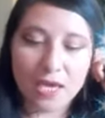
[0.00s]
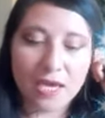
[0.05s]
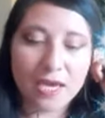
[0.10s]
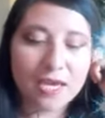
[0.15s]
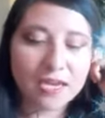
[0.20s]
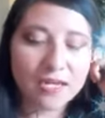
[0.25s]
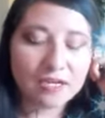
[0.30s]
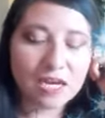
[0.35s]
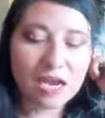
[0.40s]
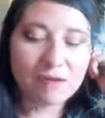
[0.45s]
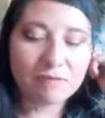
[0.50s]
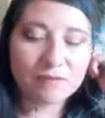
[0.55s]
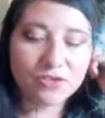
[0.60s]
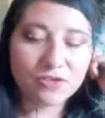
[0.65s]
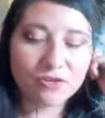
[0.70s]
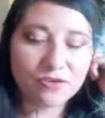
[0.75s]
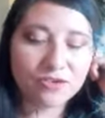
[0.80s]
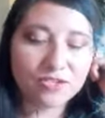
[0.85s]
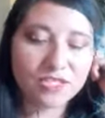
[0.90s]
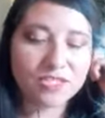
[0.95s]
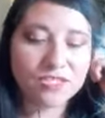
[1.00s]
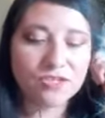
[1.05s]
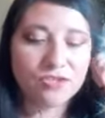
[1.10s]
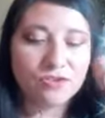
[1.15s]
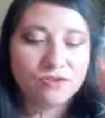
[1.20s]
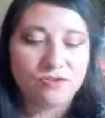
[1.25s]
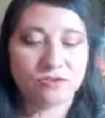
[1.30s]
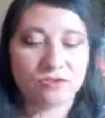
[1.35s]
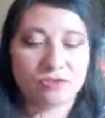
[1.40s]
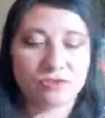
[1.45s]
And I'm sure this
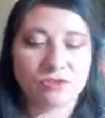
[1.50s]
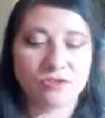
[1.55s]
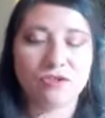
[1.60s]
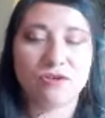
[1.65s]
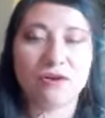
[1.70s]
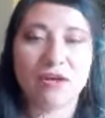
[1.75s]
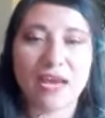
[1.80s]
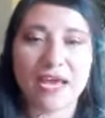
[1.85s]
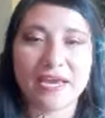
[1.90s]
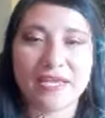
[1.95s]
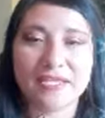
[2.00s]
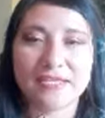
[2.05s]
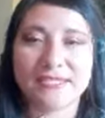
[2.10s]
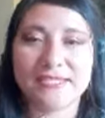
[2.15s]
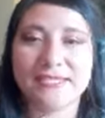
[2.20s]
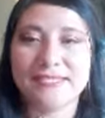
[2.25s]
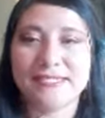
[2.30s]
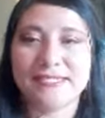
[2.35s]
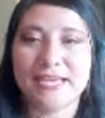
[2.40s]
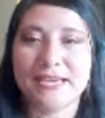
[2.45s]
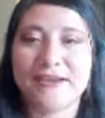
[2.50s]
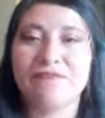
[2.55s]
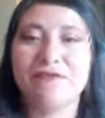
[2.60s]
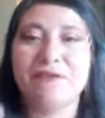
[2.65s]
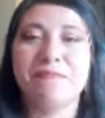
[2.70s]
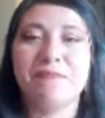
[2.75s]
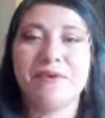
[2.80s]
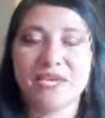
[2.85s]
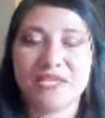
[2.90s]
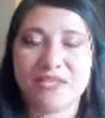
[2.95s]
news, you know, like since they
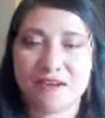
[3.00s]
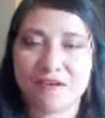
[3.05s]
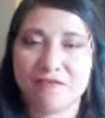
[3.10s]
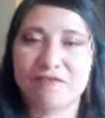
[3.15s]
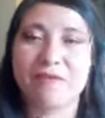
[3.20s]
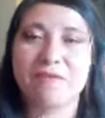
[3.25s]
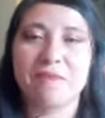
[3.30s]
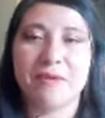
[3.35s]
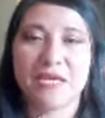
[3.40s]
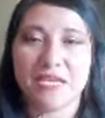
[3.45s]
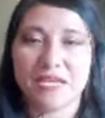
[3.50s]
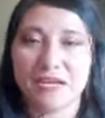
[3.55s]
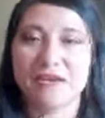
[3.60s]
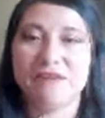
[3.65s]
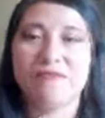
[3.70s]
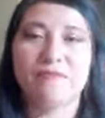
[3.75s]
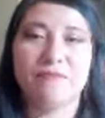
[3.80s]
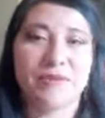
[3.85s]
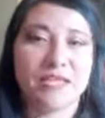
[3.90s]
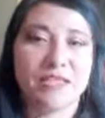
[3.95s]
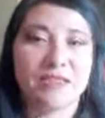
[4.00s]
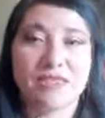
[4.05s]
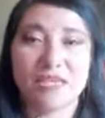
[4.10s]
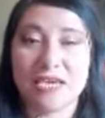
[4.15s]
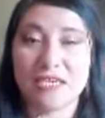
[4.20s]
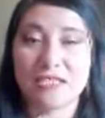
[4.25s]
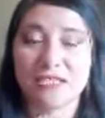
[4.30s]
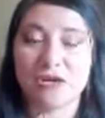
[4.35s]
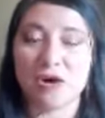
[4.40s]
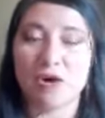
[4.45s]
repeat and repeat and repeat
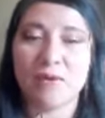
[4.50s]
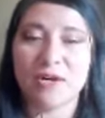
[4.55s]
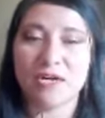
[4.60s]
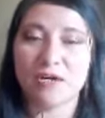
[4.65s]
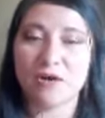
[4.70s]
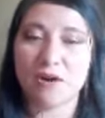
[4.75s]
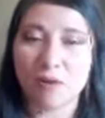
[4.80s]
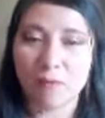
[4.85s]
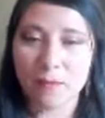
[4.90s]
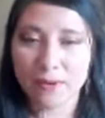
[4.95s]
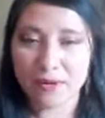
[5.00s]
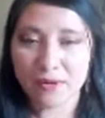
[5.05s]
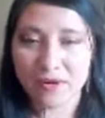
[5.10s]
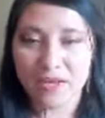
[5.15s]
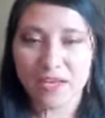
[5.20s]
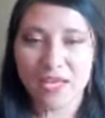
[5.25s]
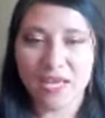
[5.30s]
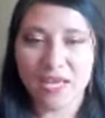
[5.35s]
things over and over,